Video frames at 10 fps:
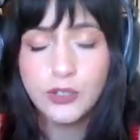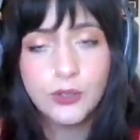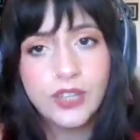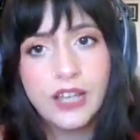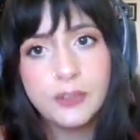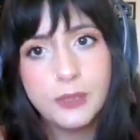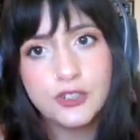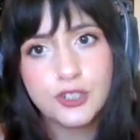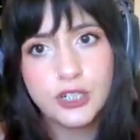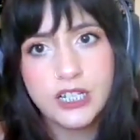You just have to be a
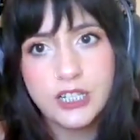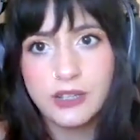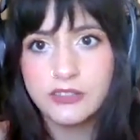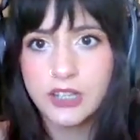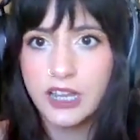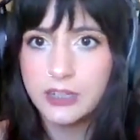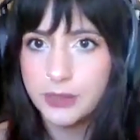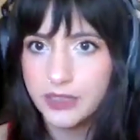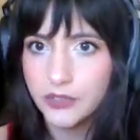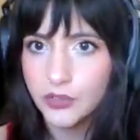tree. You have to kind of
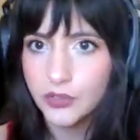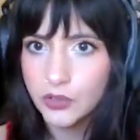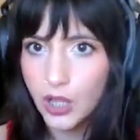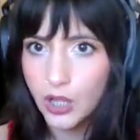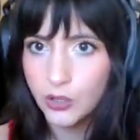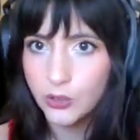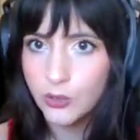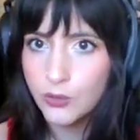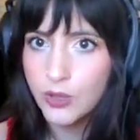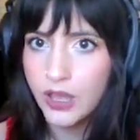be like
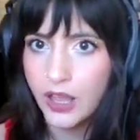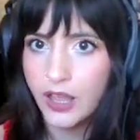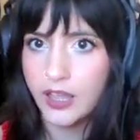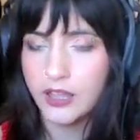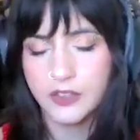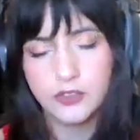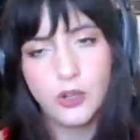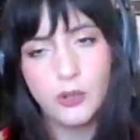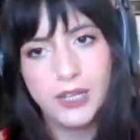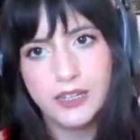slow and like
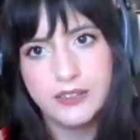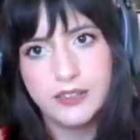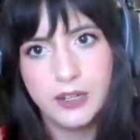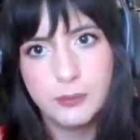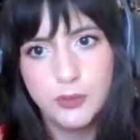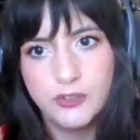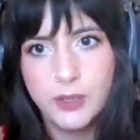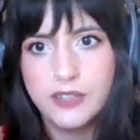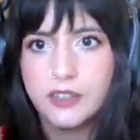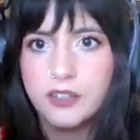don't make any sudden
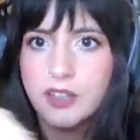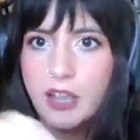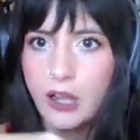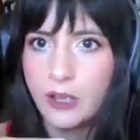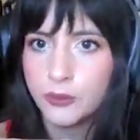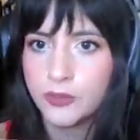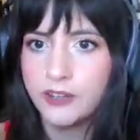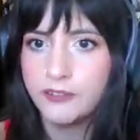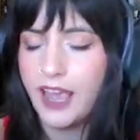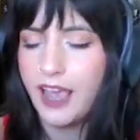movements, and it's kind of hold
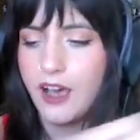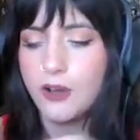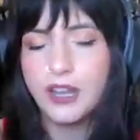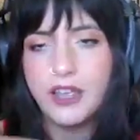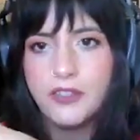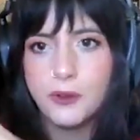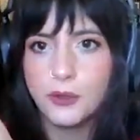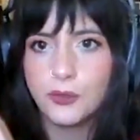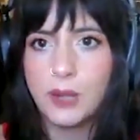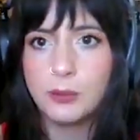stuff out and they'll
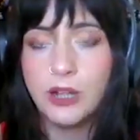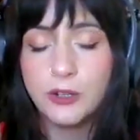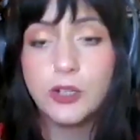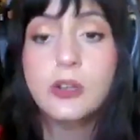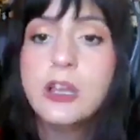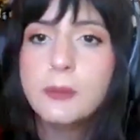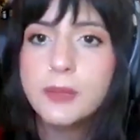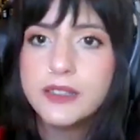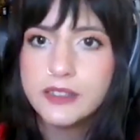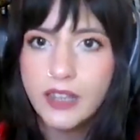just wrap around you.
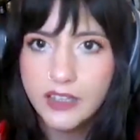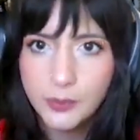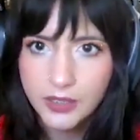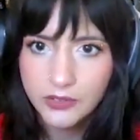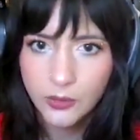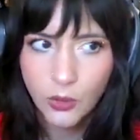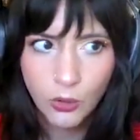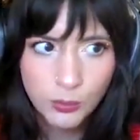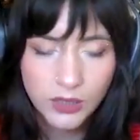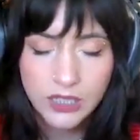But snakes, because they're
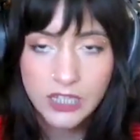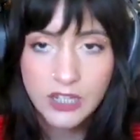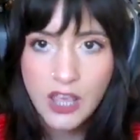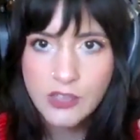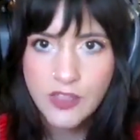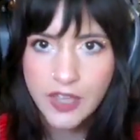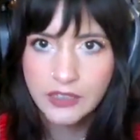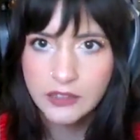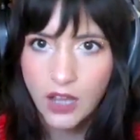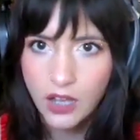cold blooded, they
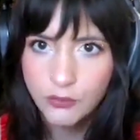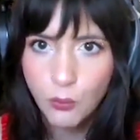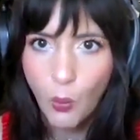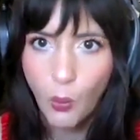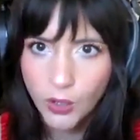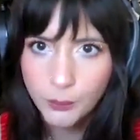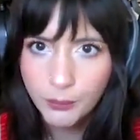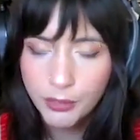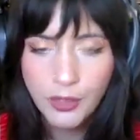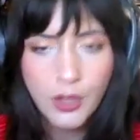love
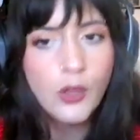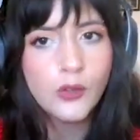warmth.